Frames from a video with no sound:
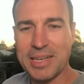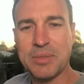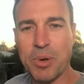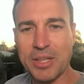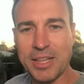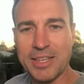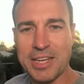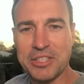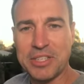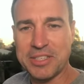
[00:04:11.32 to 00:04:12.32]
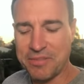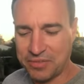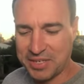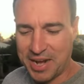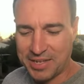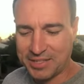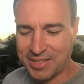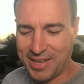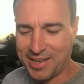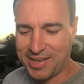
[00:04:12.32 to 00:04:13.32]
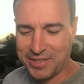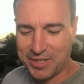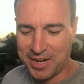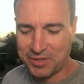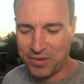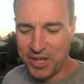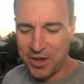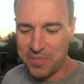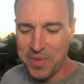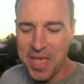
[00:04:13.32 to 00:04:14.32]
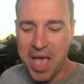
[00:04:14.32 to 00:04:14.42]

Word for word: He's my little assistant for today's uh, today's video.